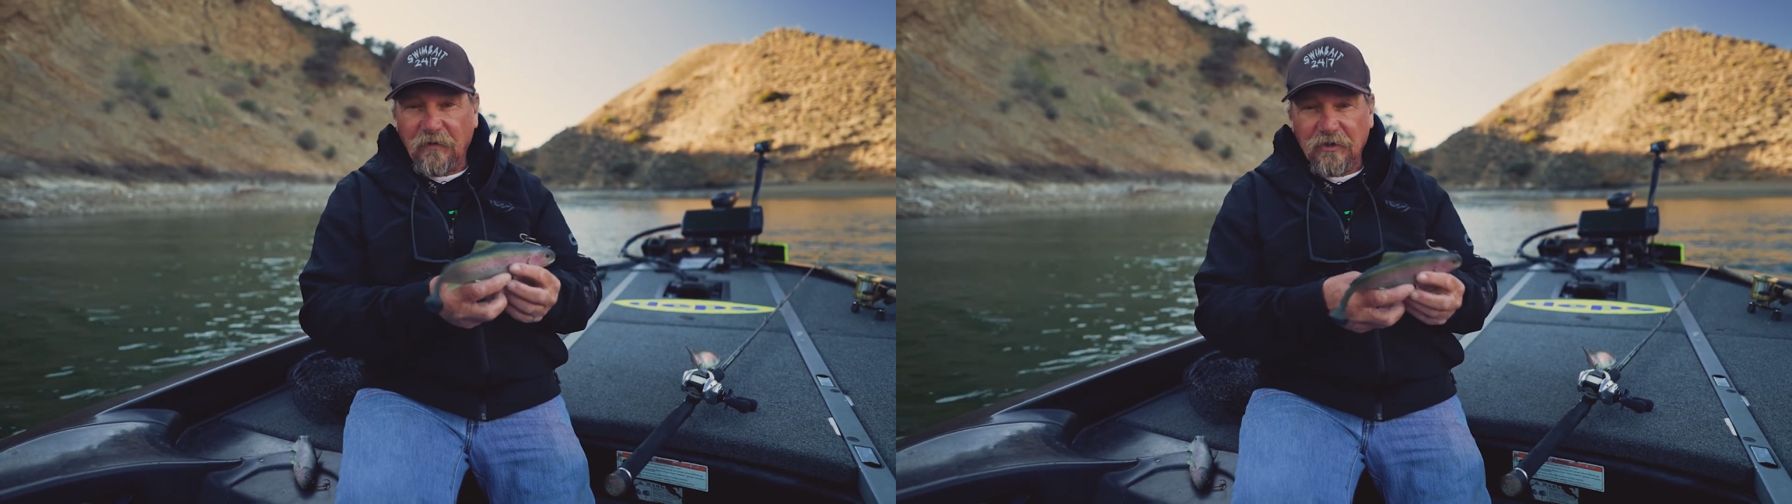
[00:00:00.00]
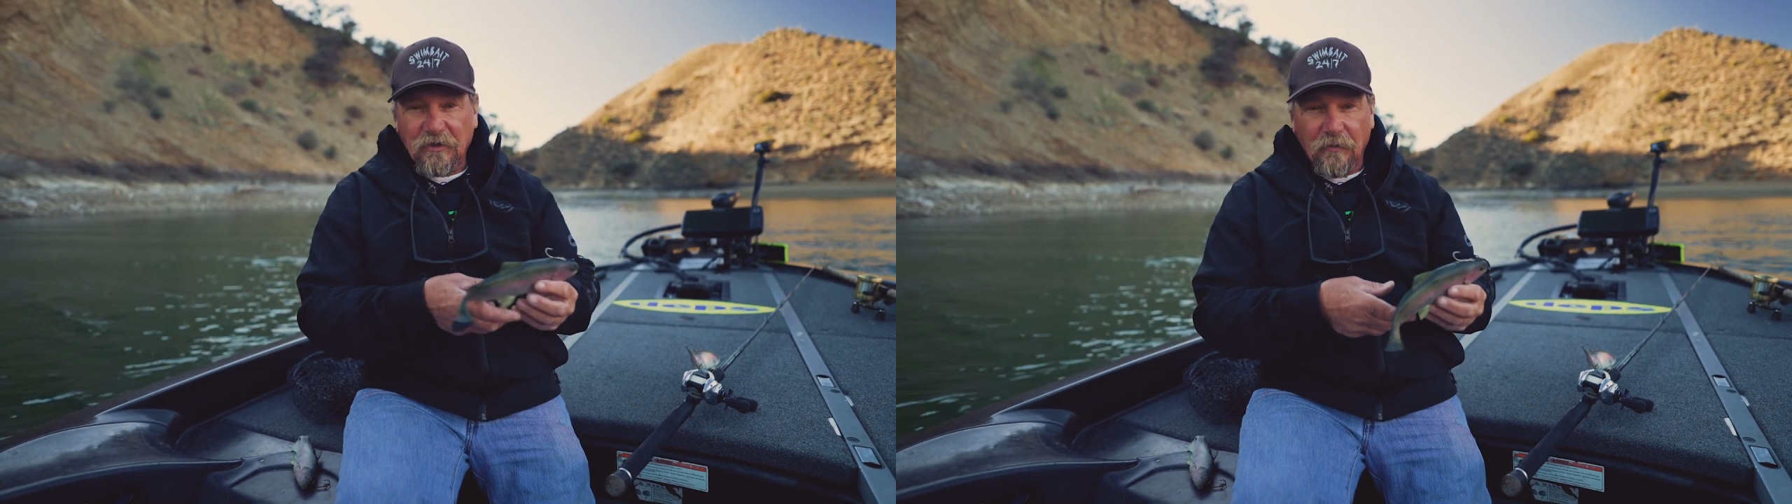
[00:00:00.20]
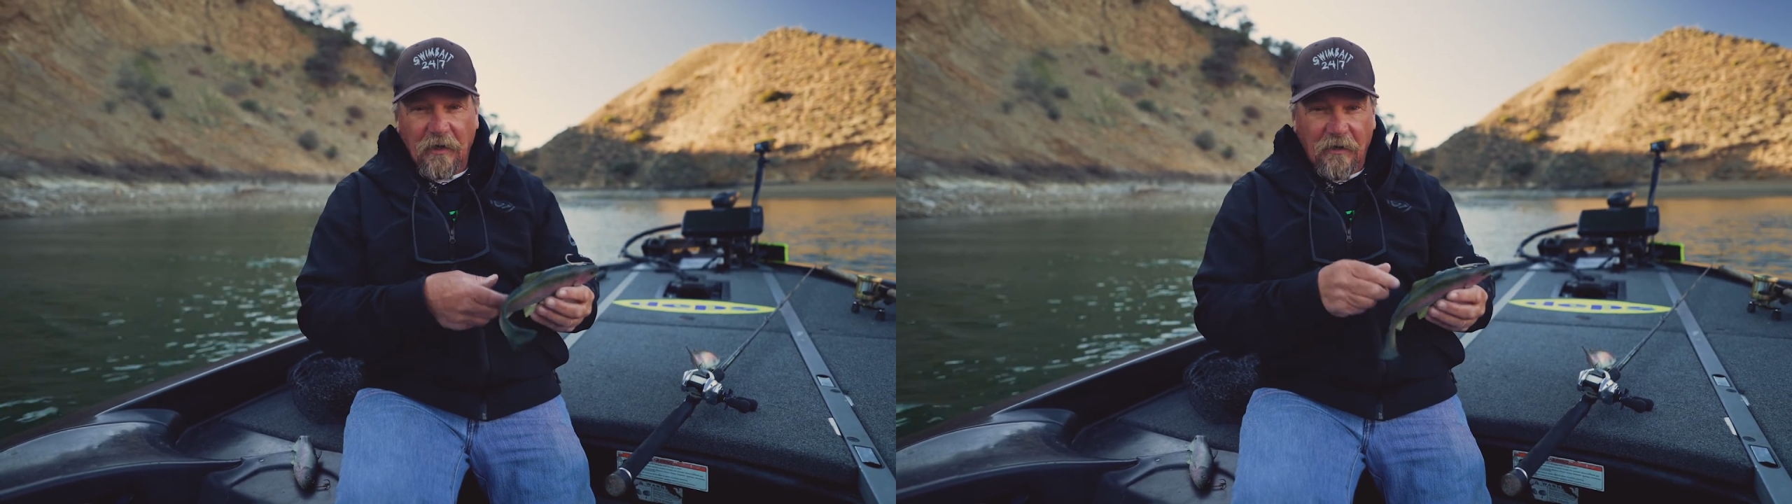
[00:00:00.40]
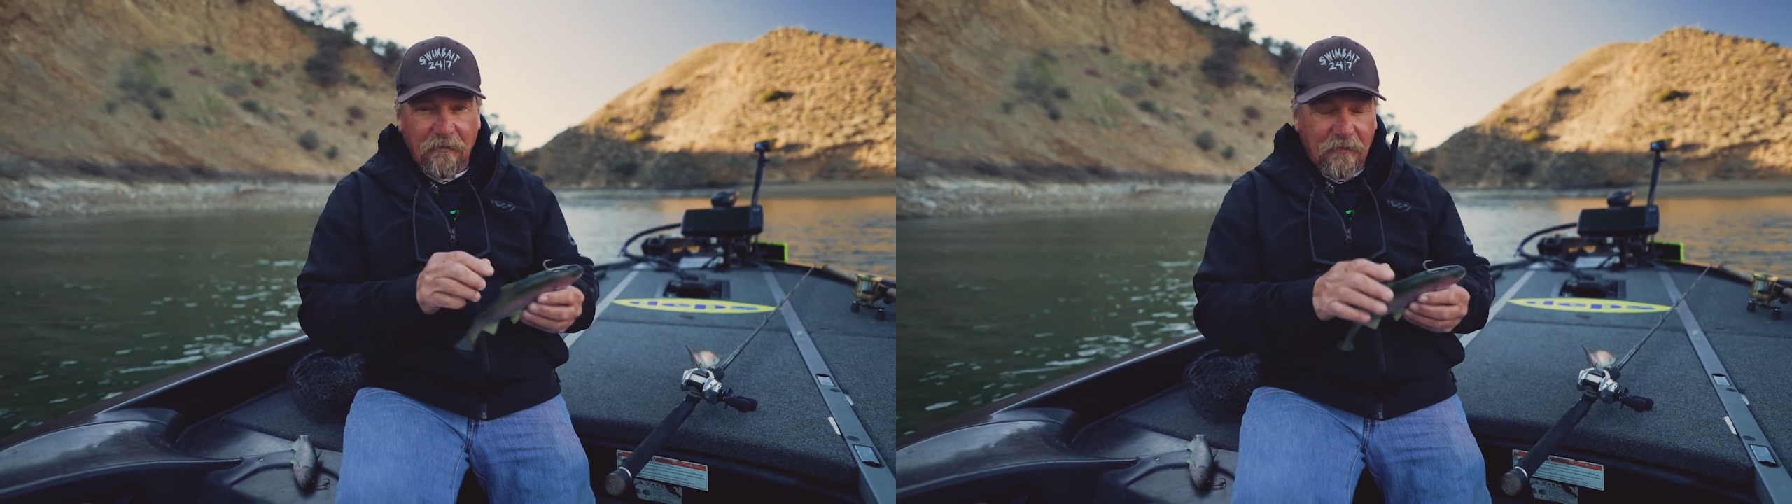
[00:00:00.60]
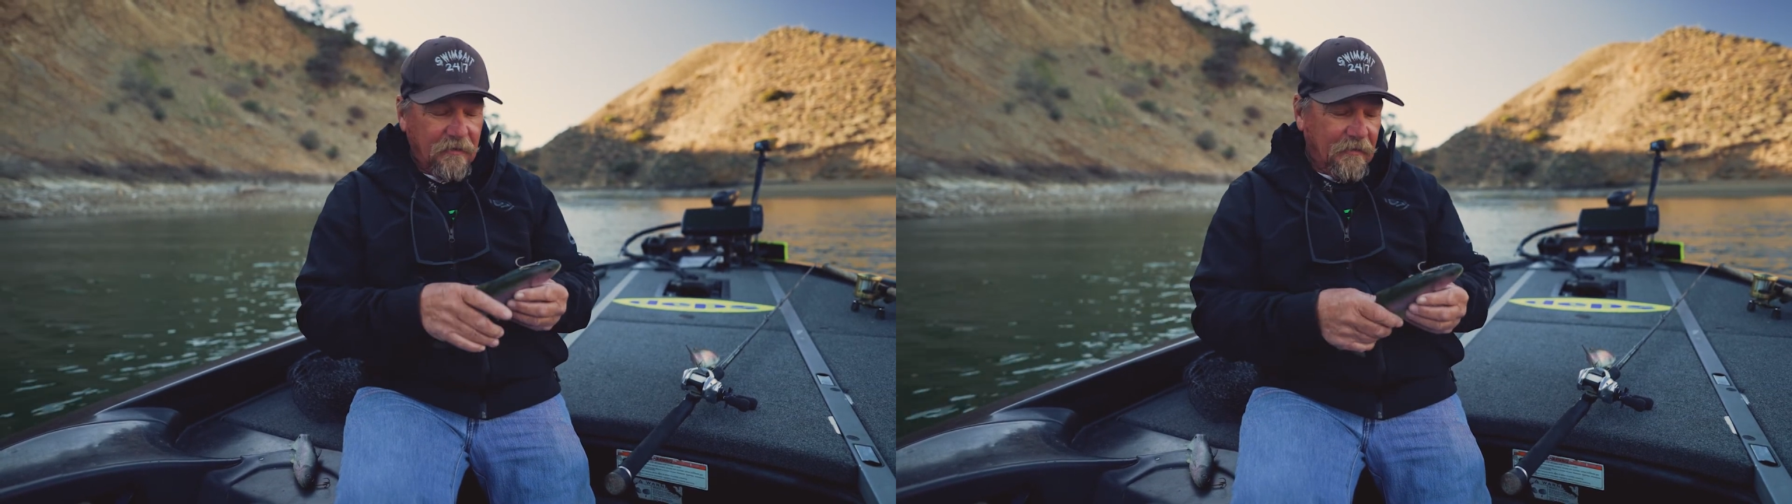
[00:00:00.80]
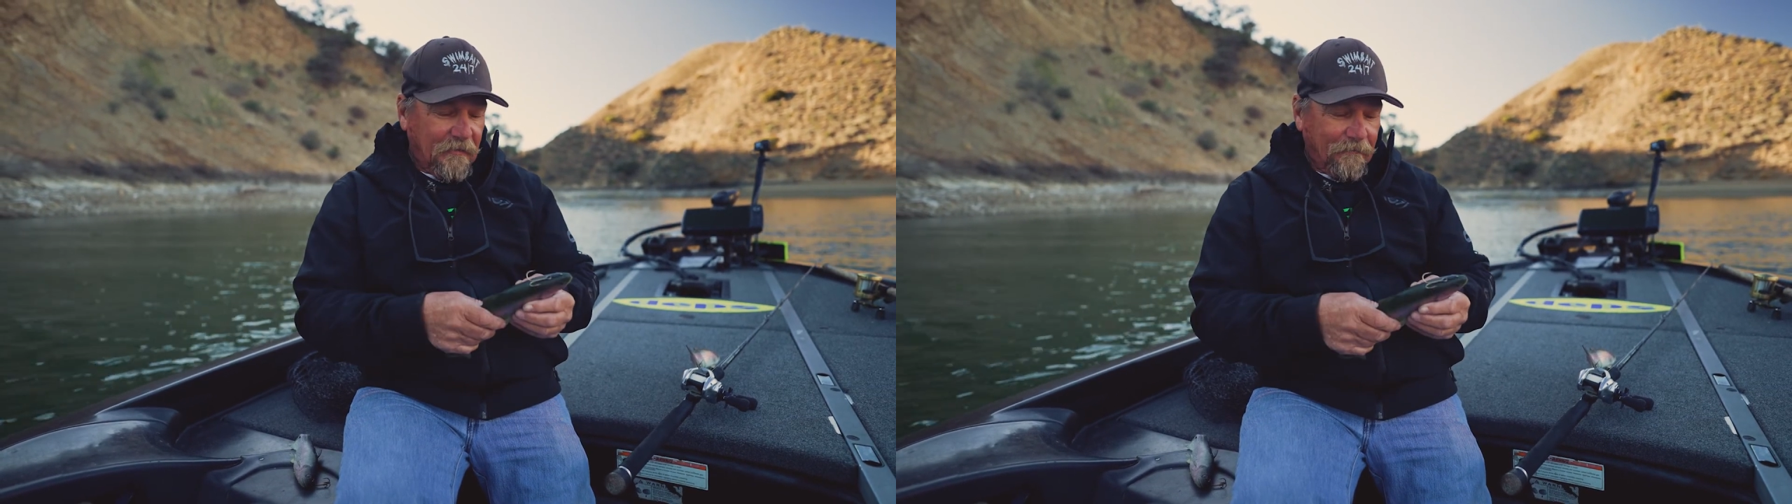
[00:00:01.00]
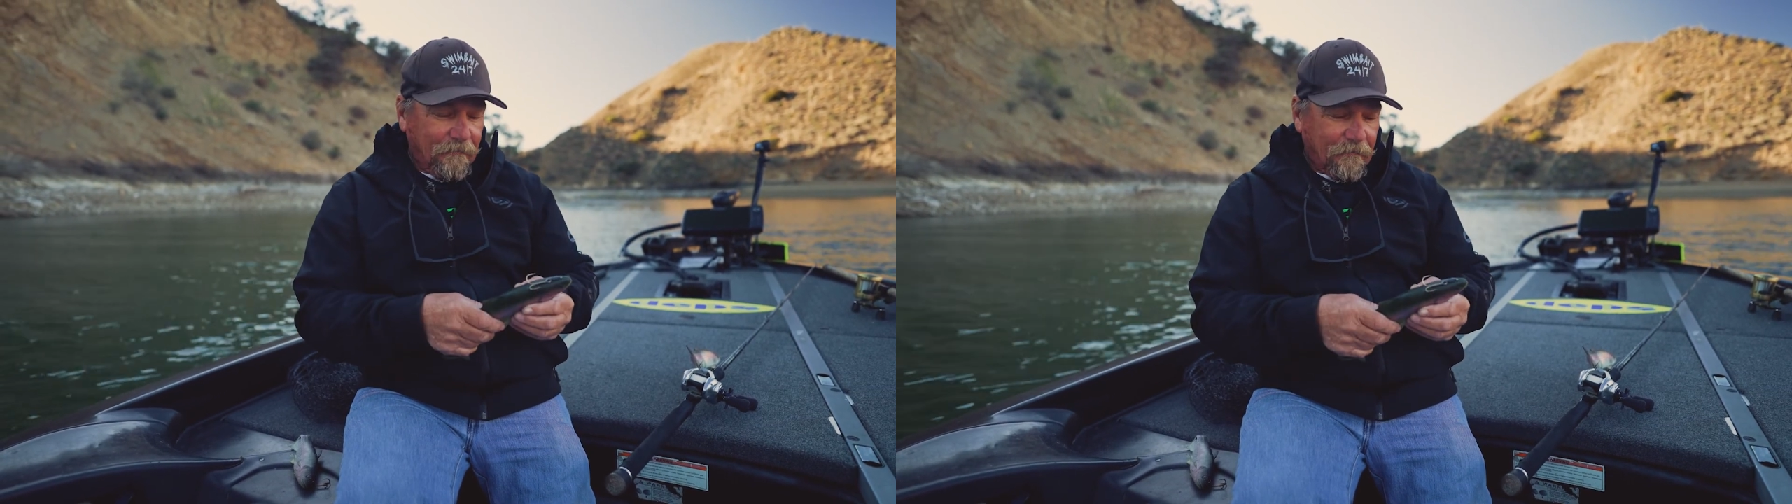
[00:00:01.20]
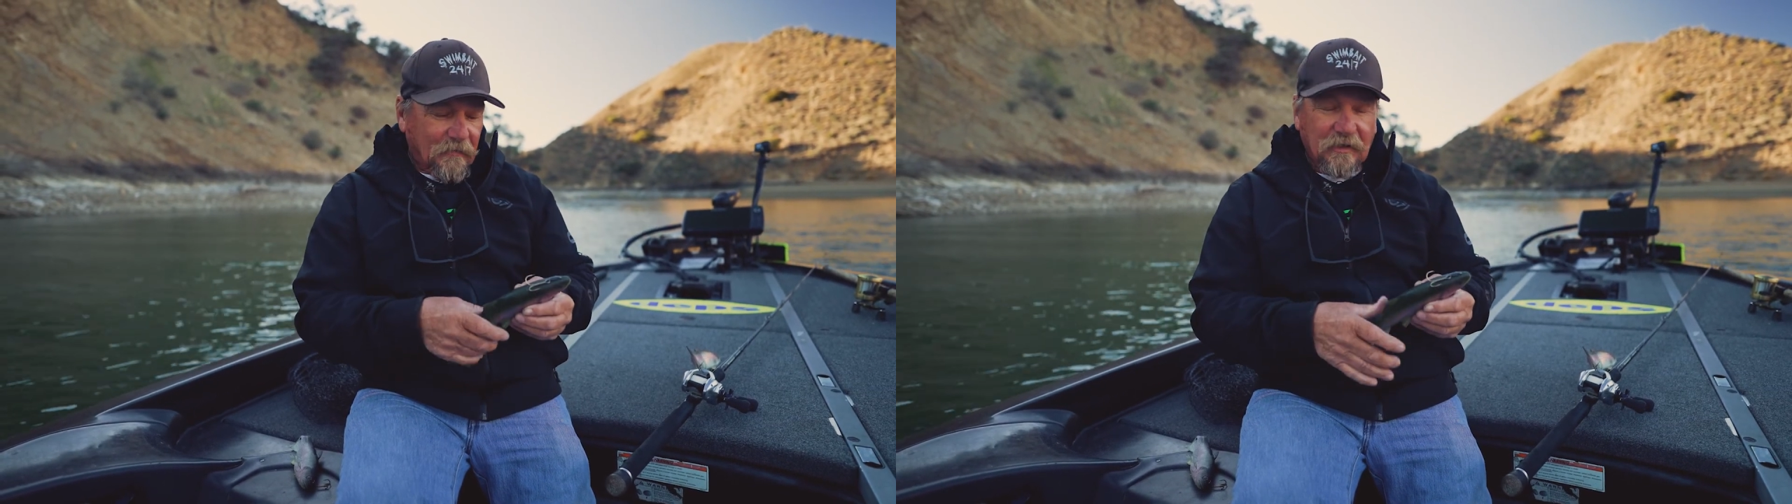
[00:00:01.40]
fish around,
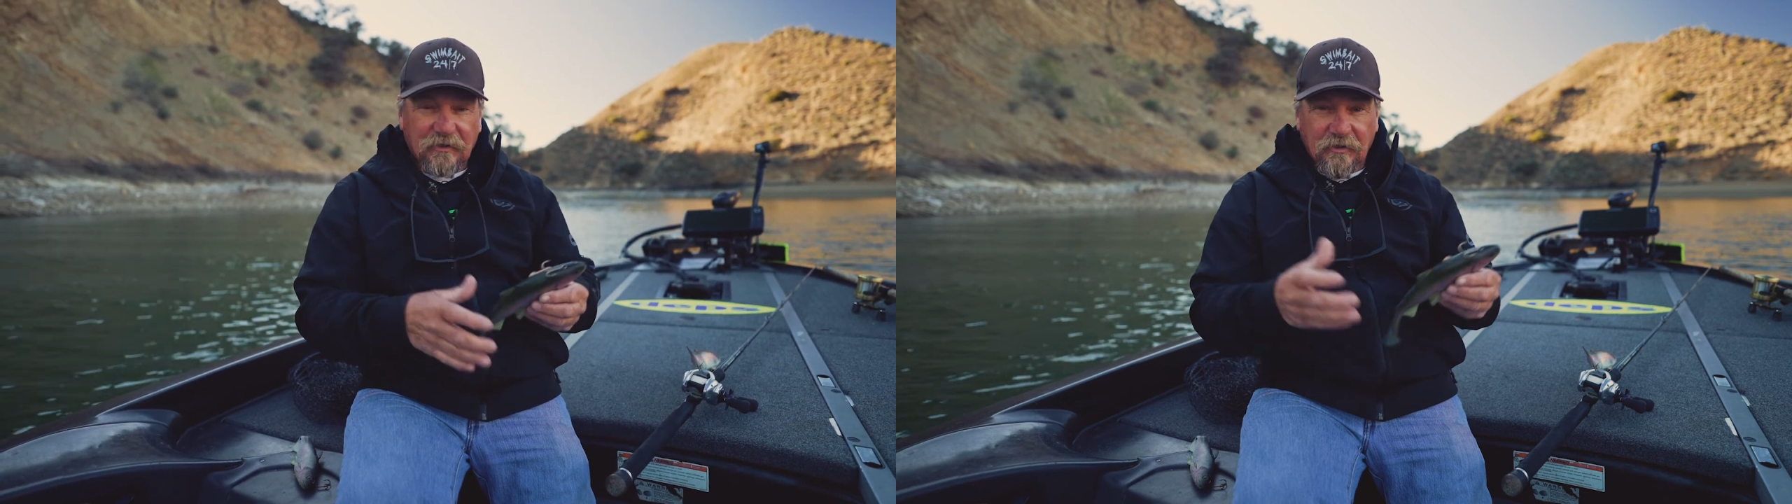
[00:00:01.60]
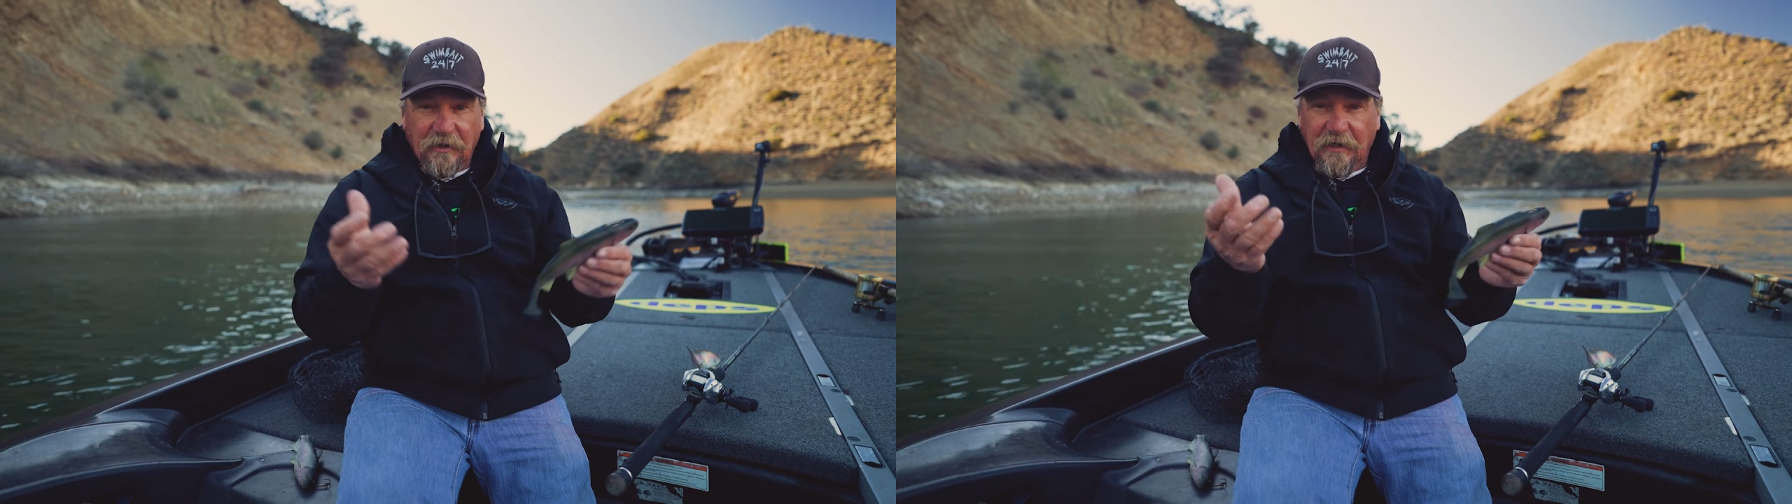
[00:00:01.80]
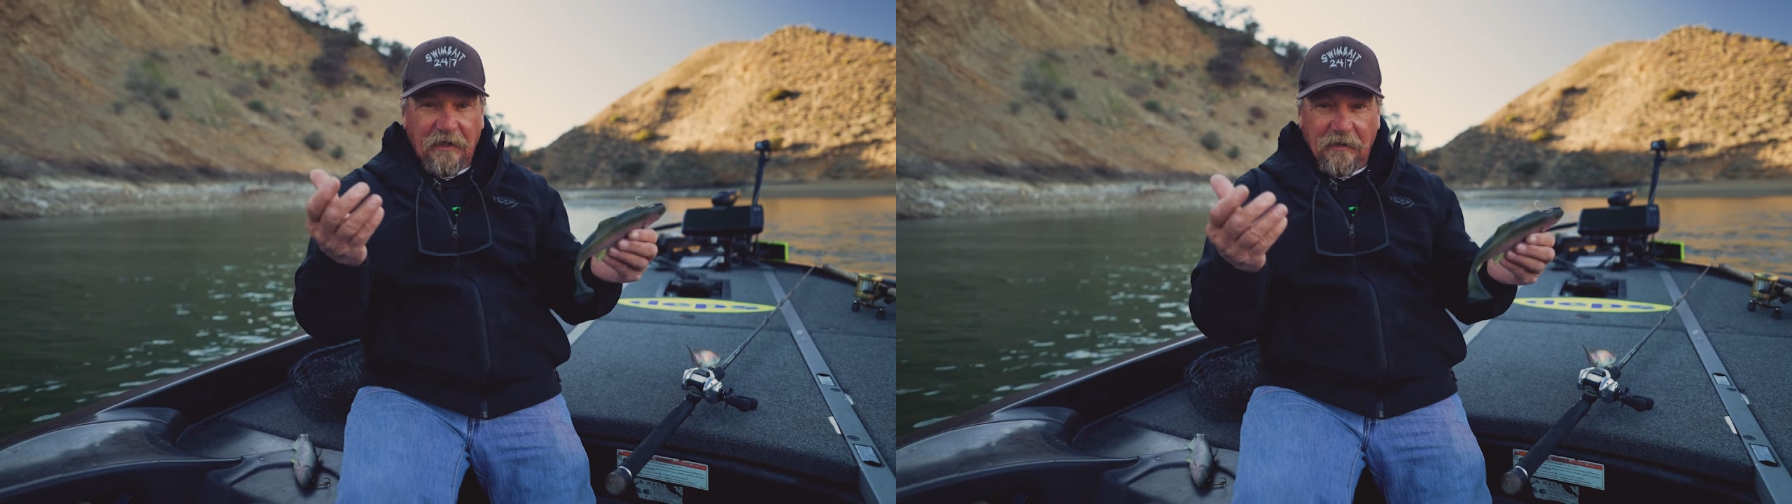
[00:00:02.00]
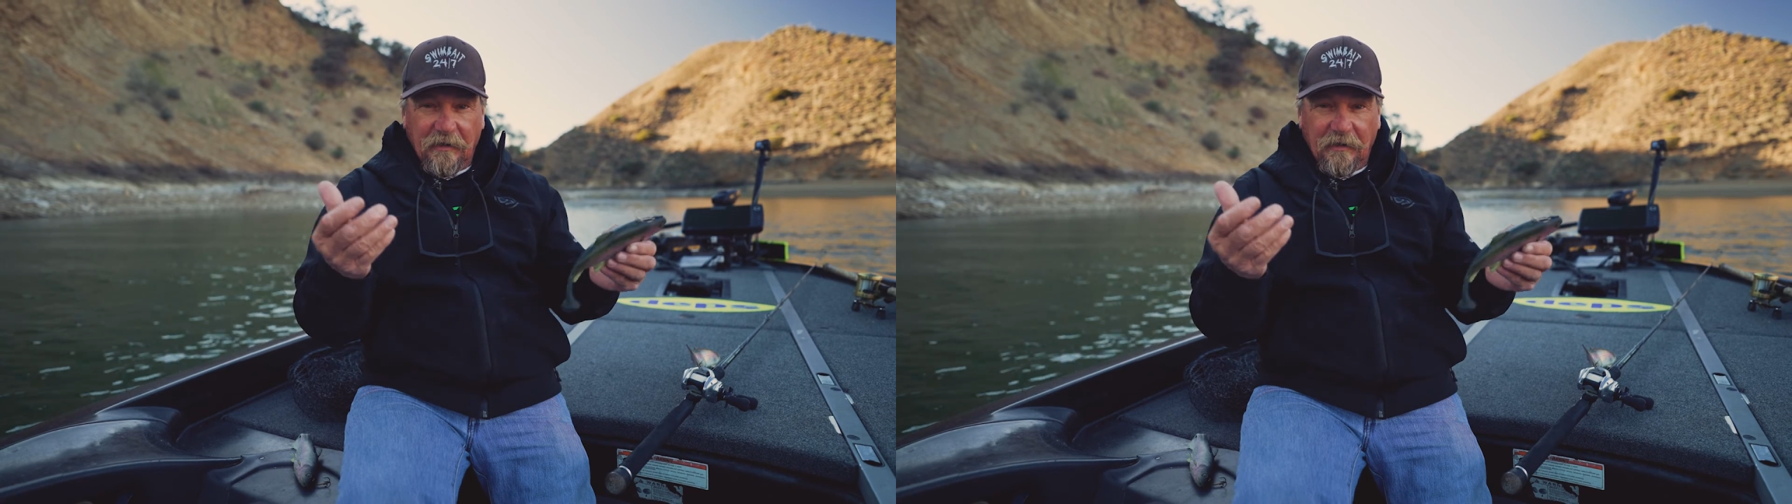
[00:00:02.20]
he's gonna eat it